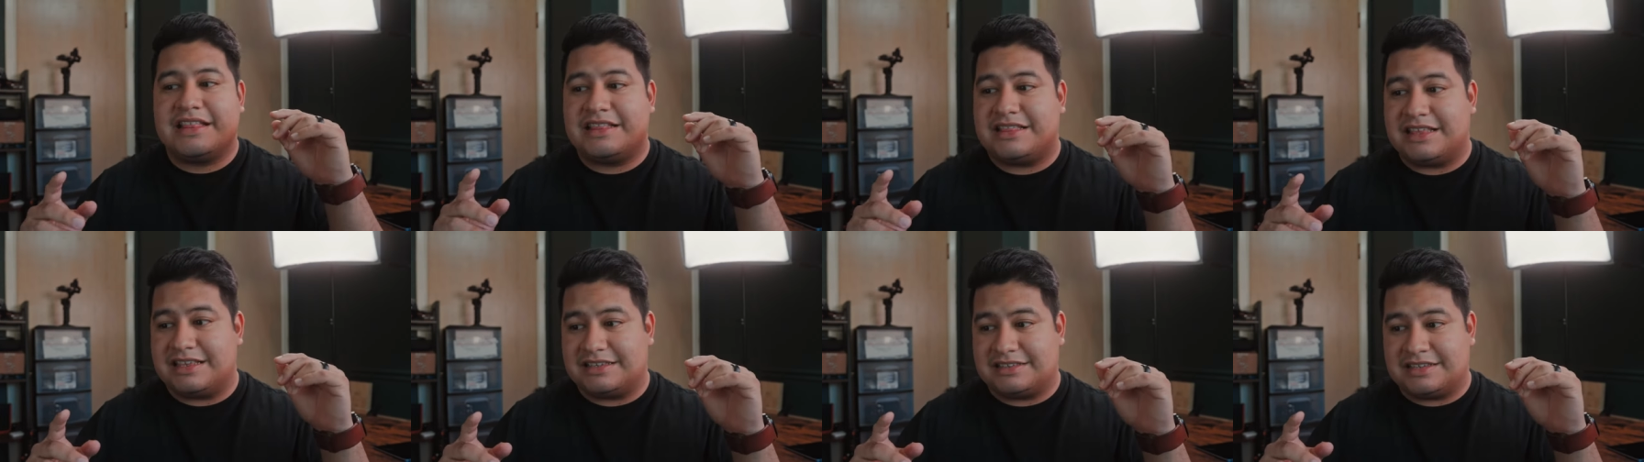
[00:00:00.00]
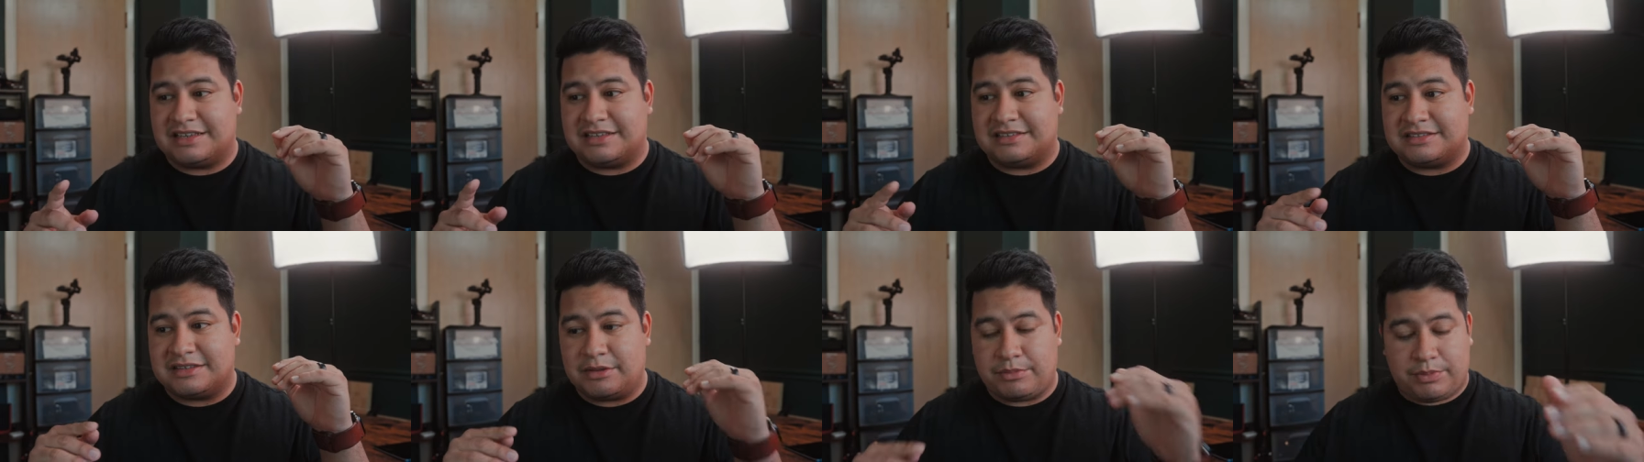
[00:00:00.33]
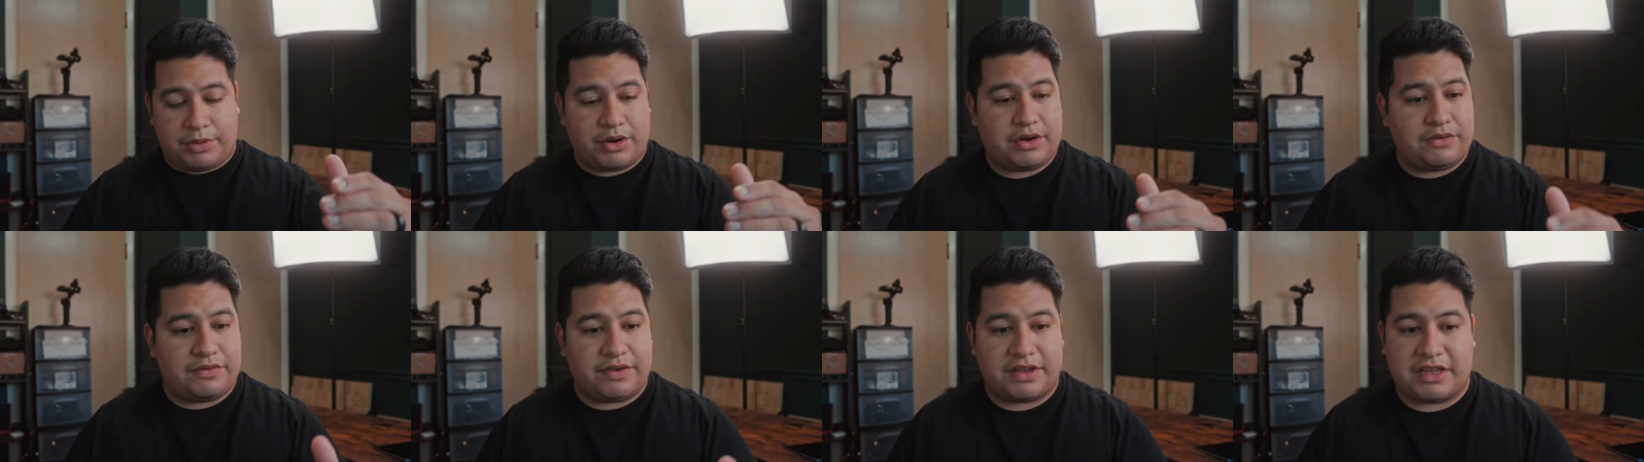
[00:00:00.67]
this is the
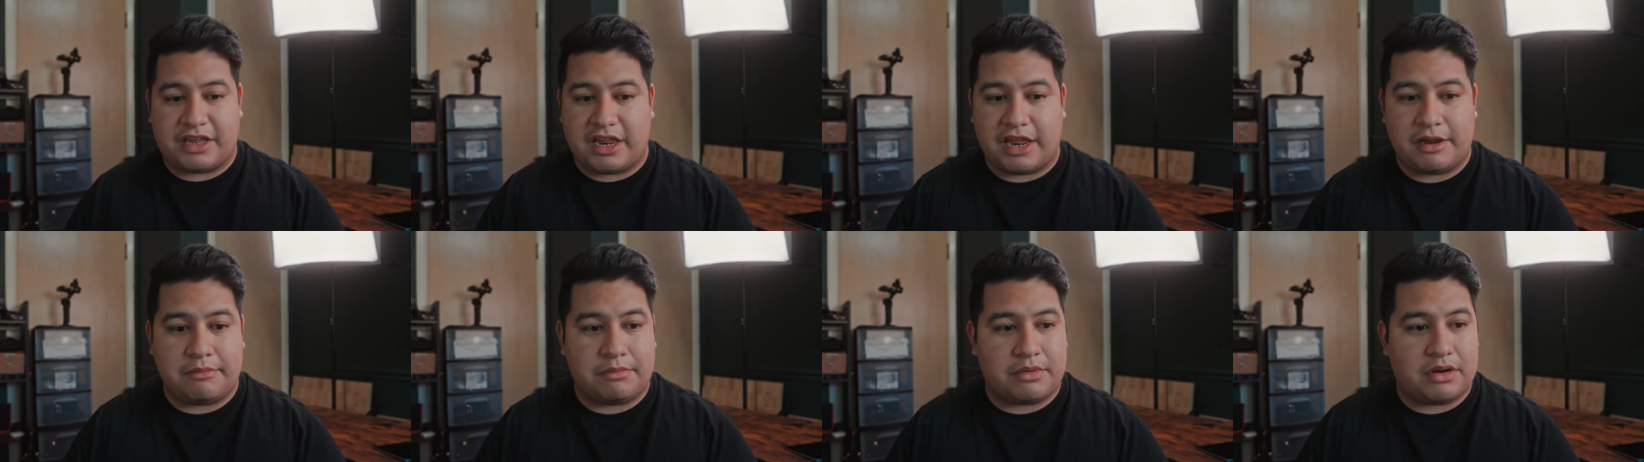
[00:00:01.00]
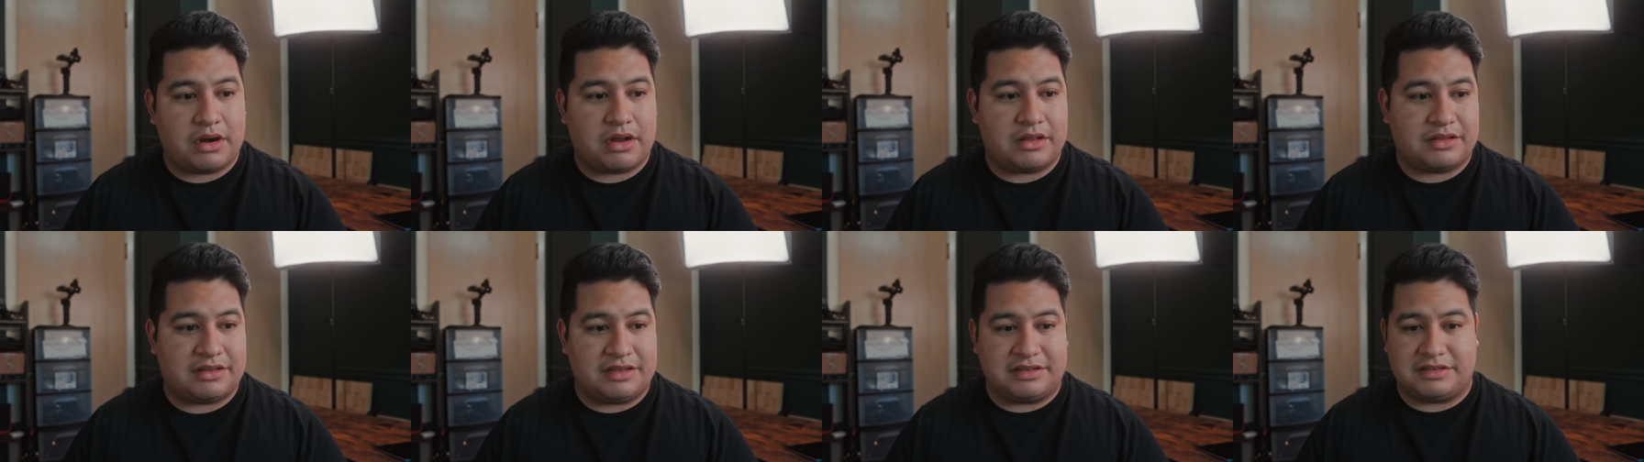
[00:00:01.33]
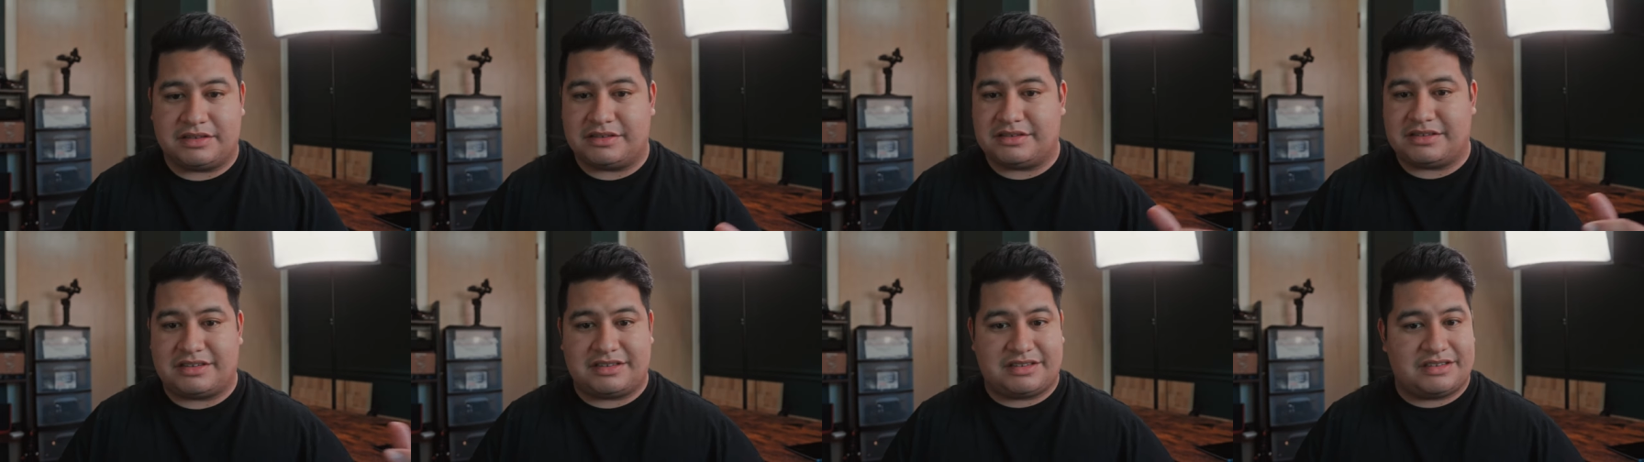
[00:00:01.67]
perfect camera. This is
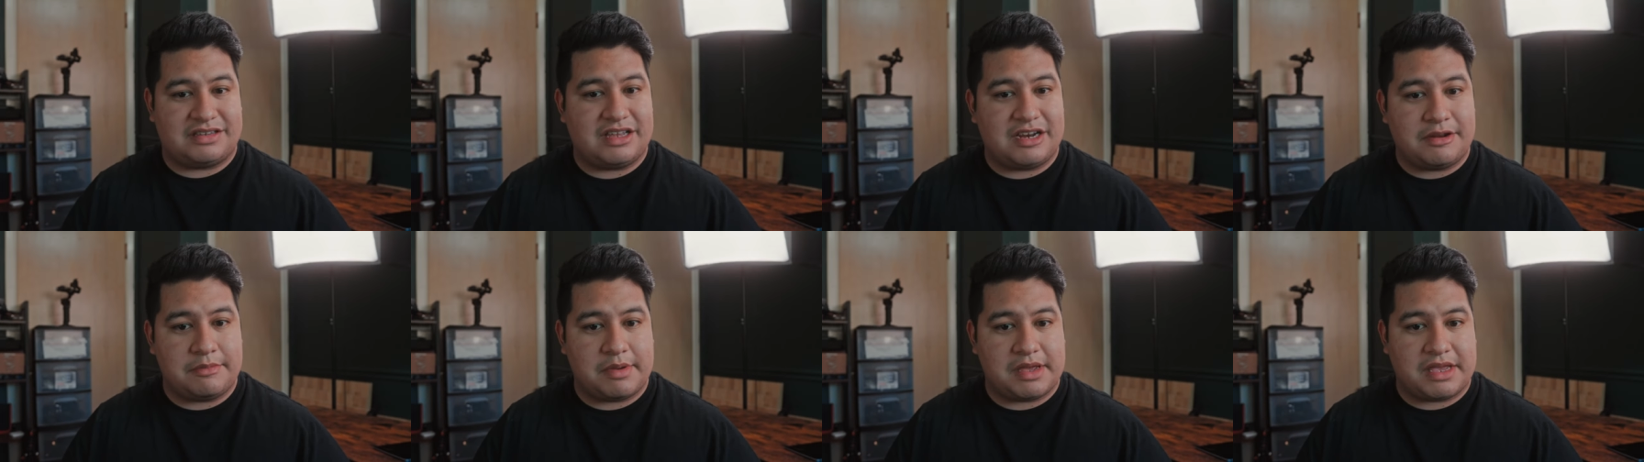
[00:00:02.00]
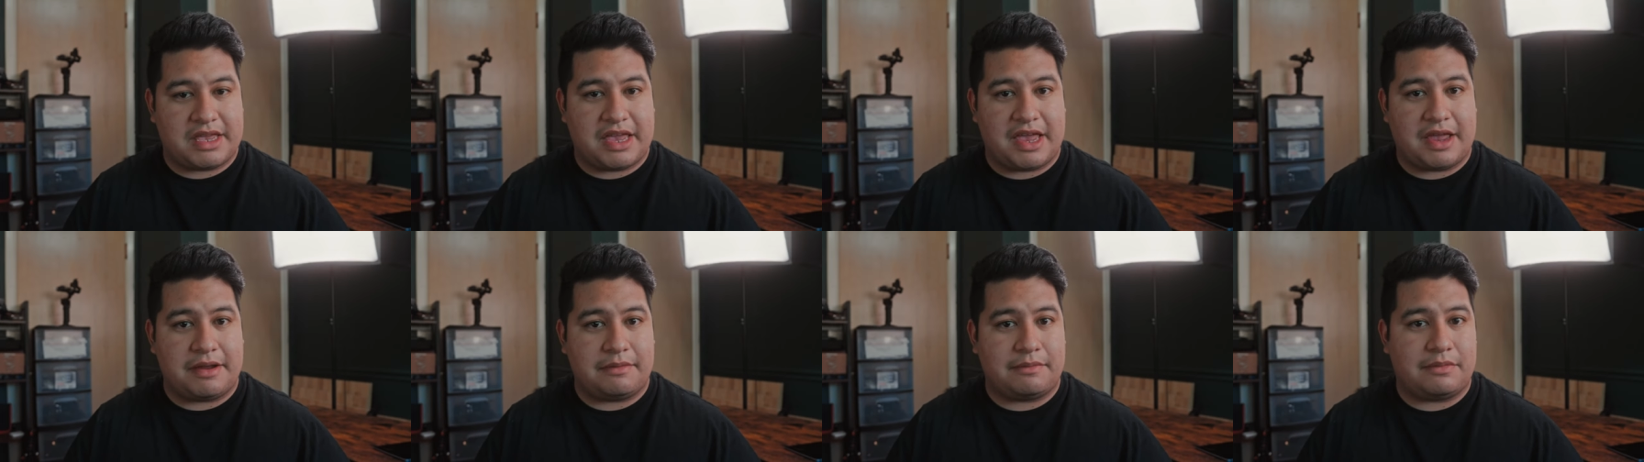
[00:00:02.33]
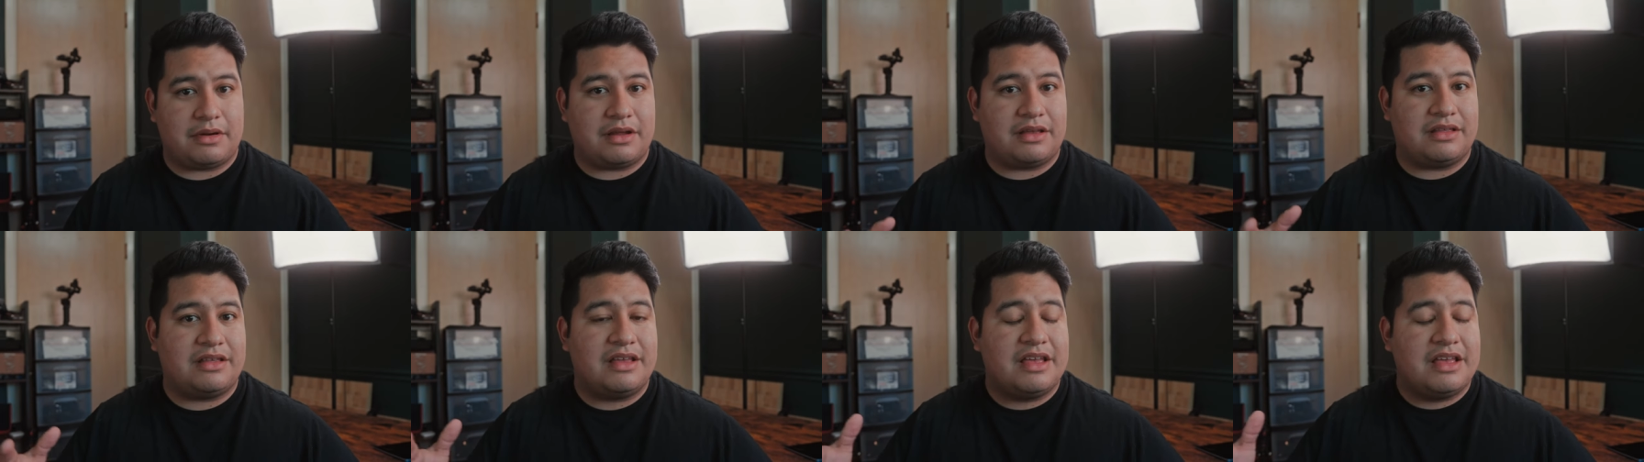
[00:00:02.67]
a cinema
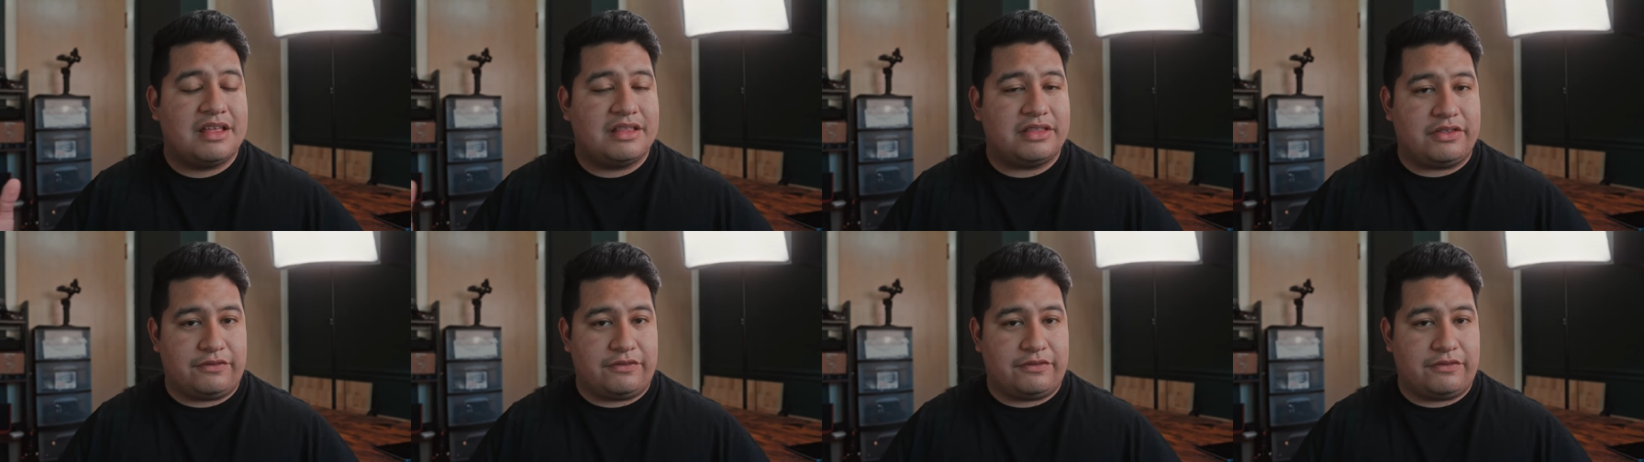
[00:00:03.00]
camera.